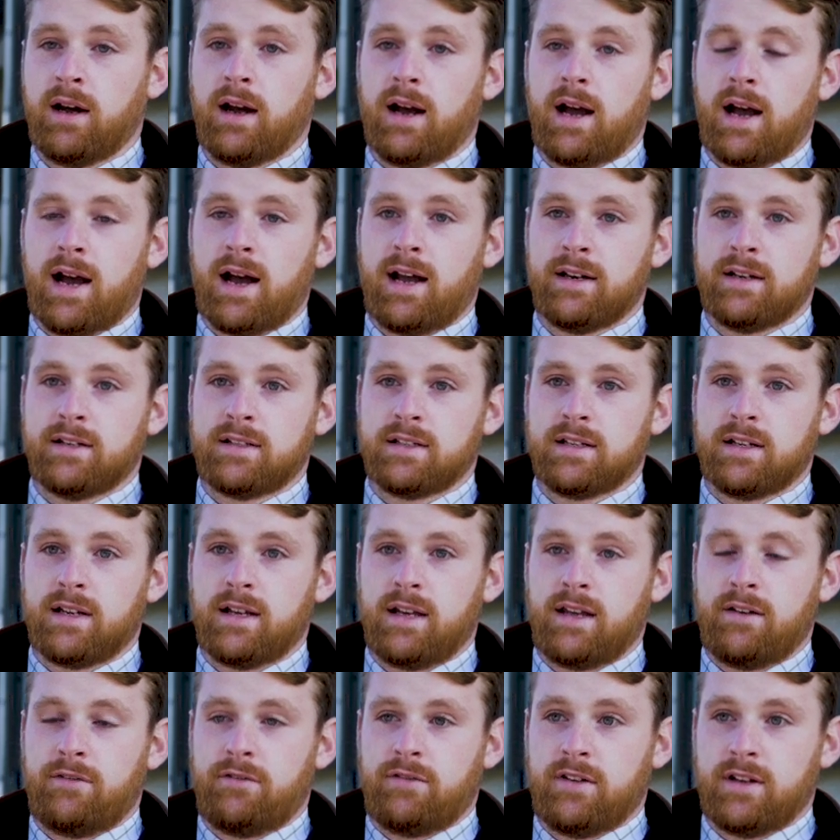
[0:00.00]
and
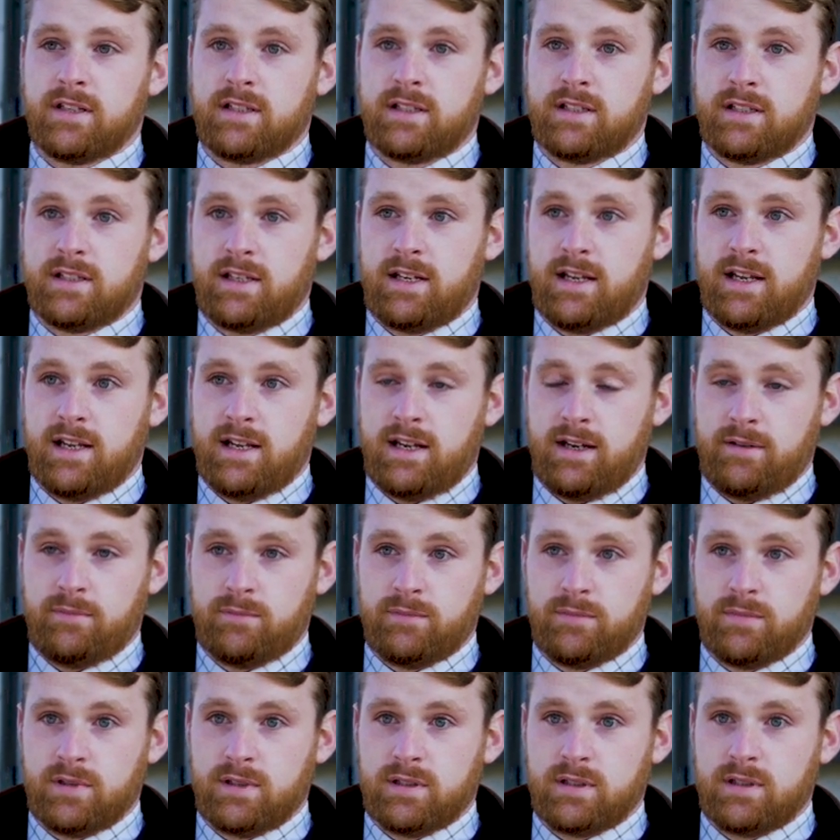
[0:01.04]
if it's
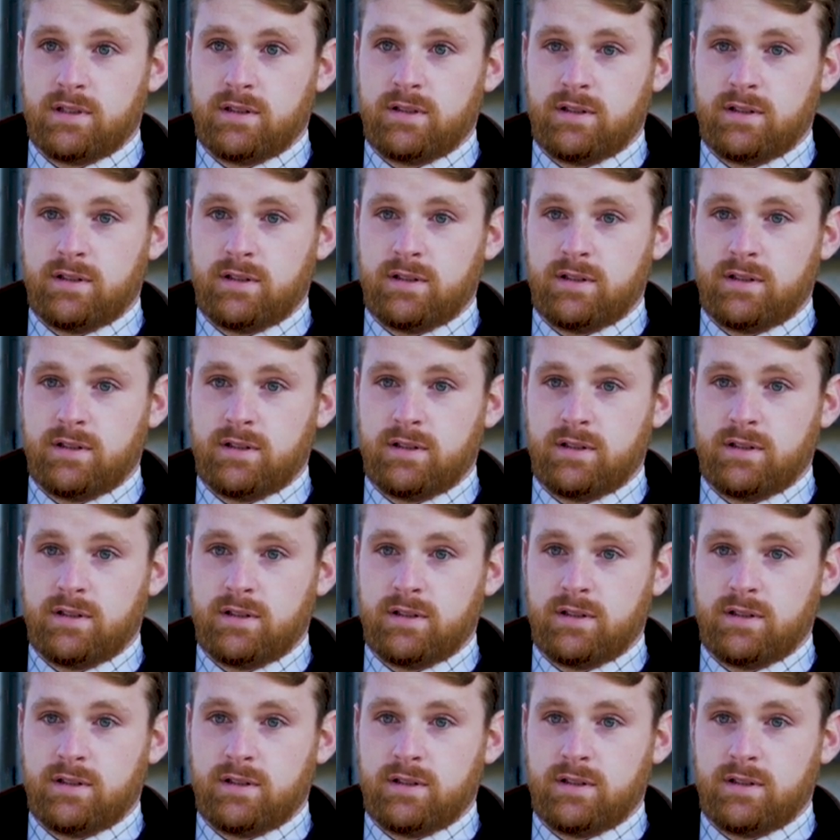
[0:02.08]
deemed